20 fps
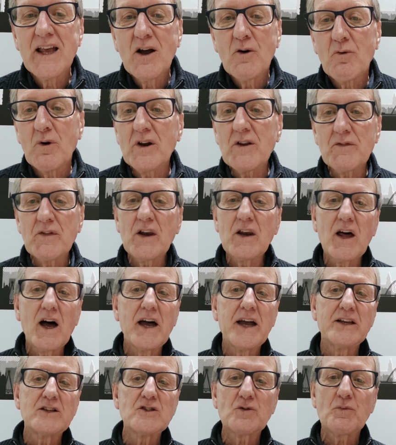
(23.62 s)
One of the
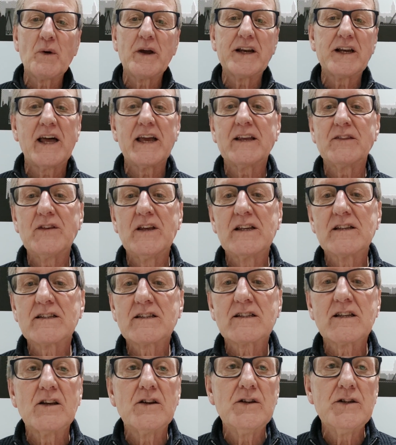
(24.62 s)
lines went like
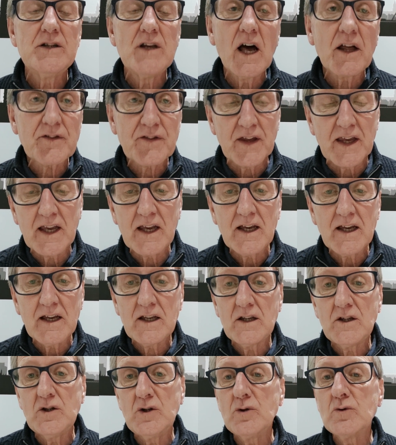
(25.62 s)
this Nothing
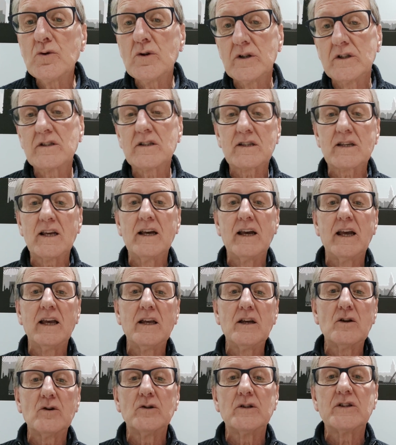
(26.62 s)
you could
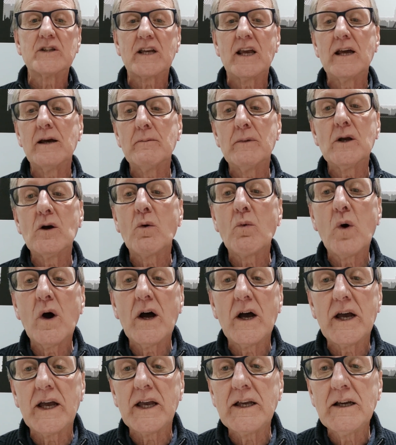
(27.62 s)
say could tear me
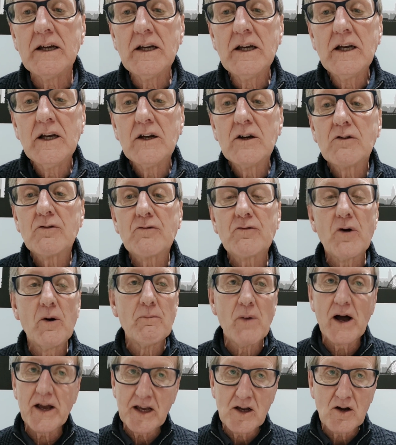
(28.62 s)
away from
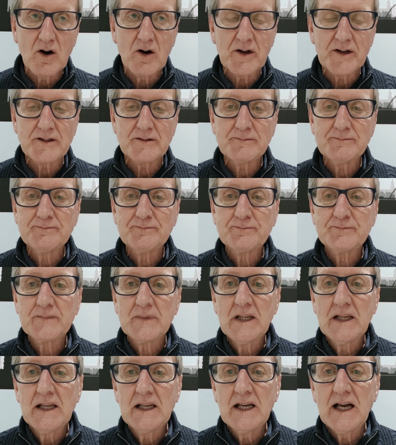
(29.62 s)
my God.
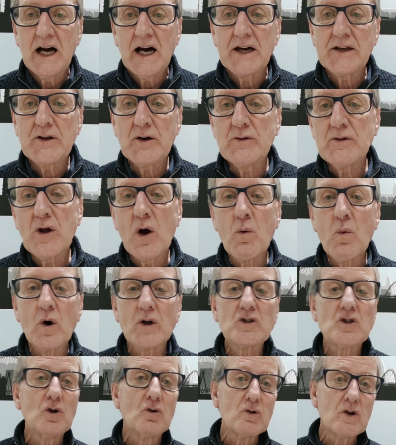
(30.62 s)
I don't know
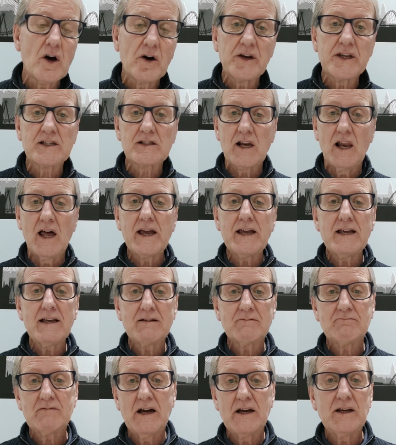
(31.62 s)
what your God is like,
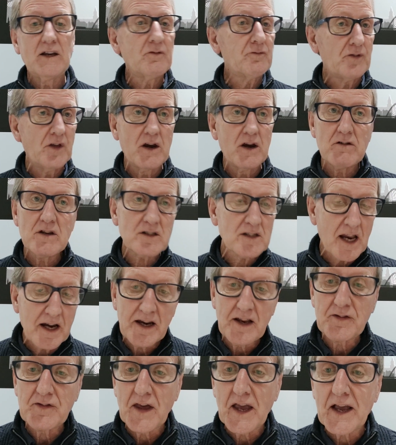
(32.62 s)
and if there is
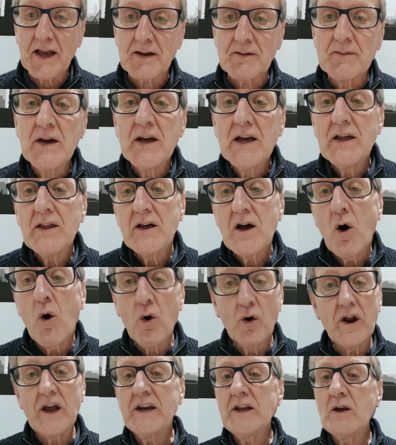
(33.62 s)
anything
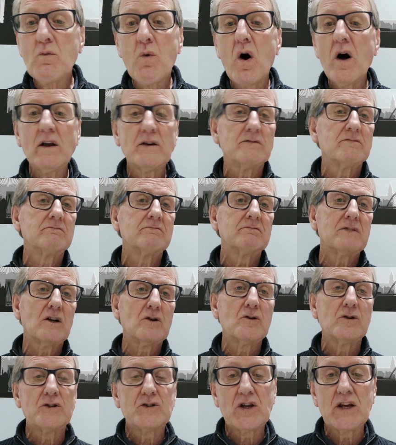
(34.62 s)
or anyone that
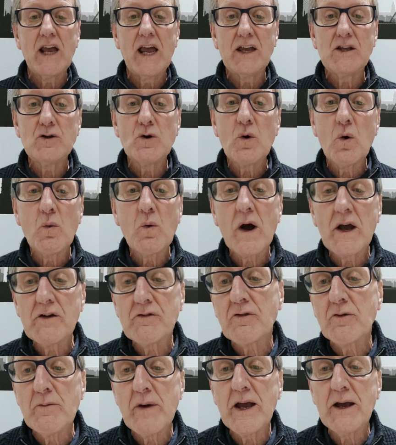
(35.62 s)
could tear you away
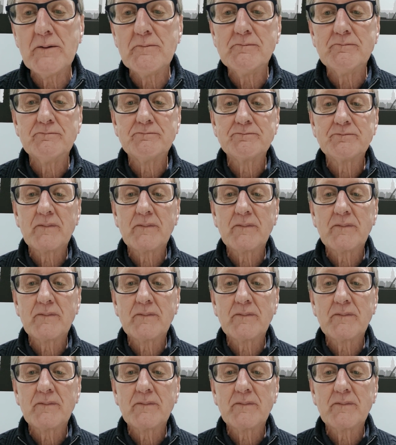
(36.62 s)
from Him.